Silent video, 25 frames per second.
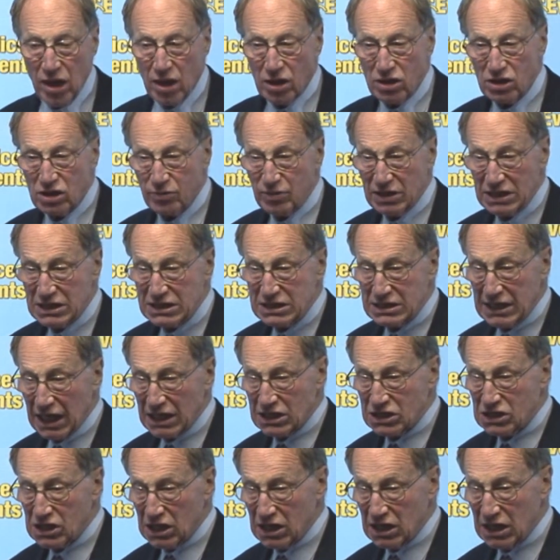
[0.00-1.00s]
to be
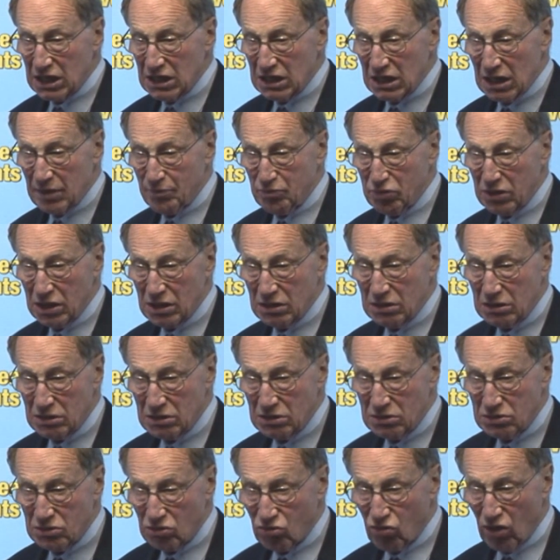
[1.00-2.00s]
sexually
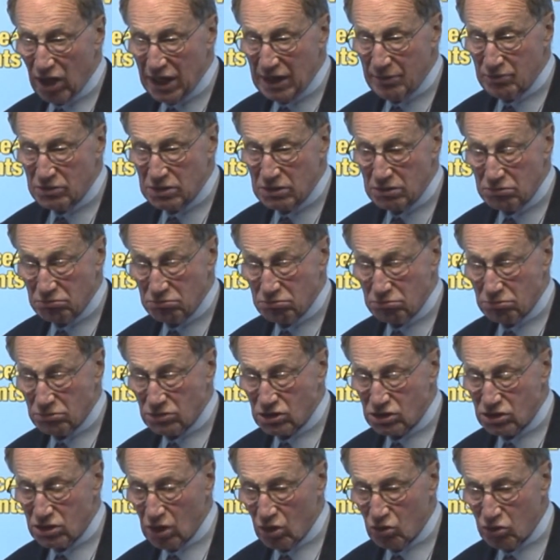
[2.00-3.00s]
abused, raped,
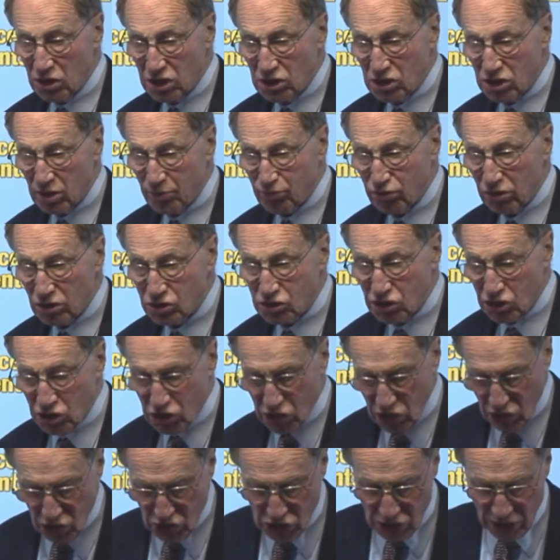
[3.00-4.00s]
sold into
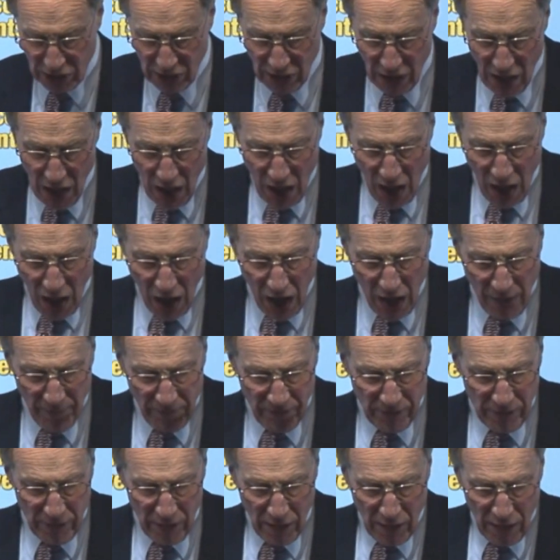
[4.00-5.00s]
prostitution,
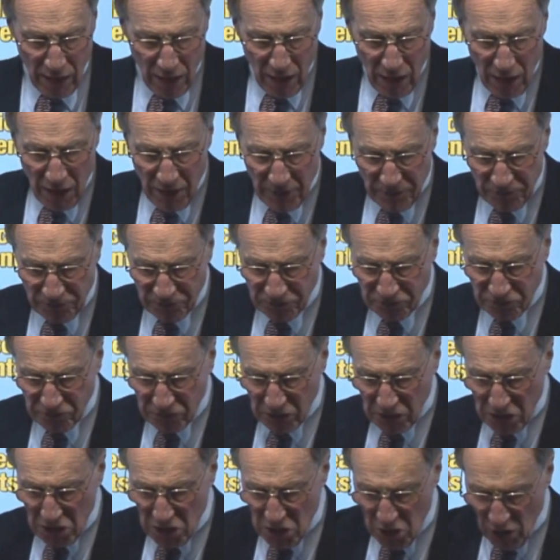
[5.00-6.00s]

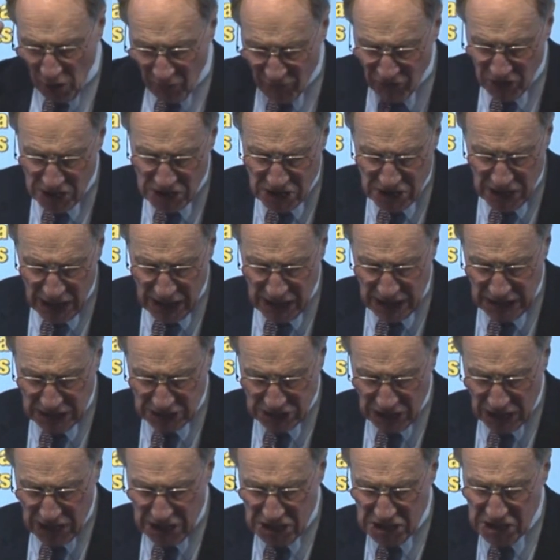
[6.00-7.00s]
for years
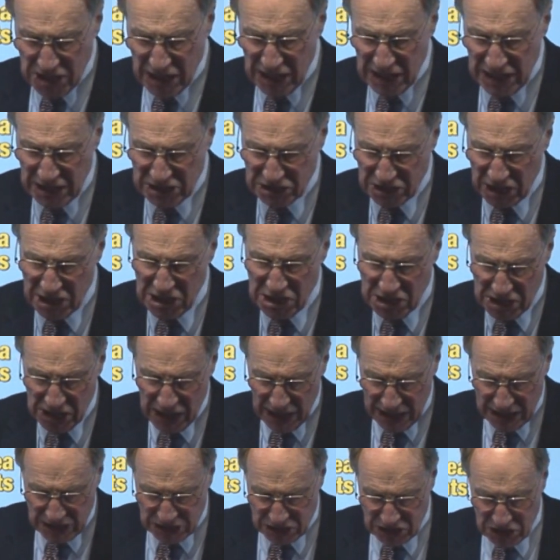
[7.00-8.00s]
and years and
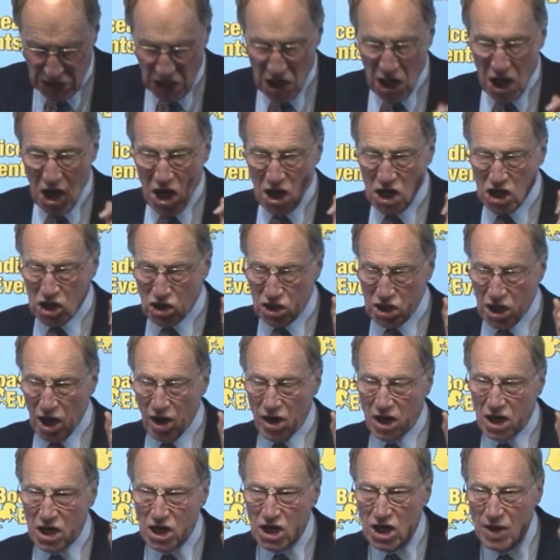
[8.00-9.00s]
years.
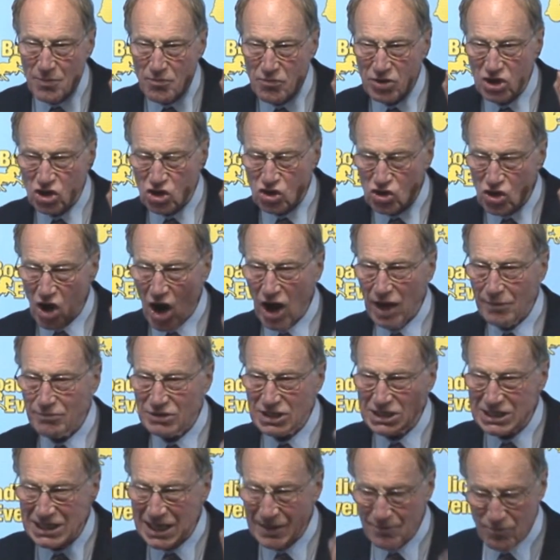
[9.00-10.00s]

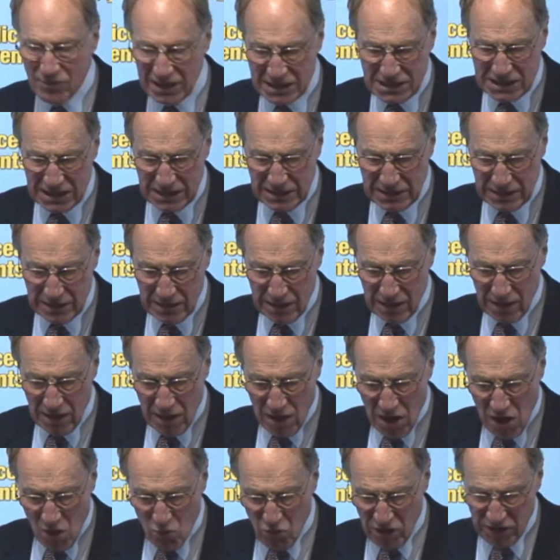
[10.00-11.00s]
Crimes committed
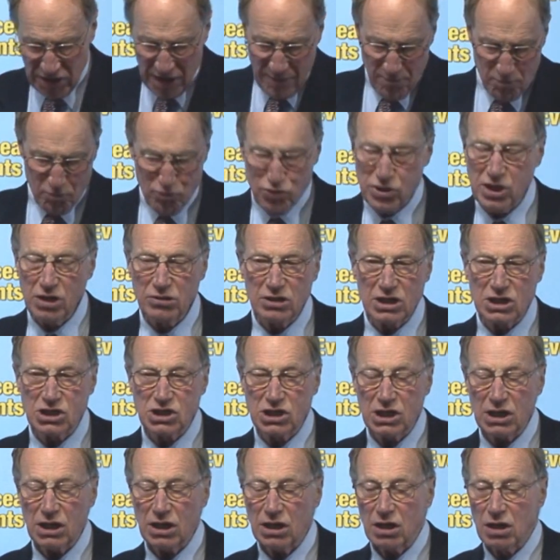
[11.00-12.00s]
with
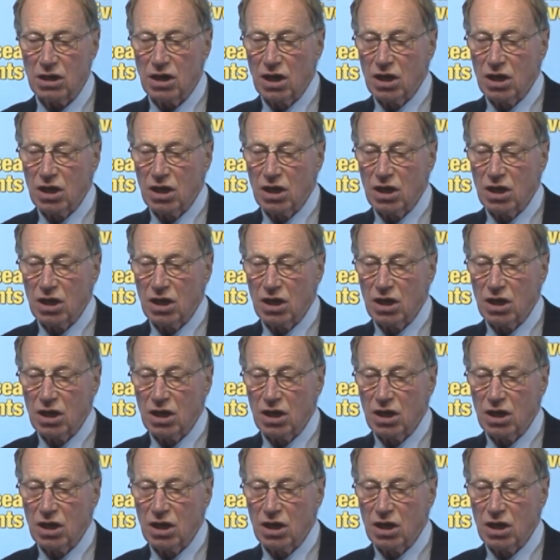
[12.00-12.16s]
impunity,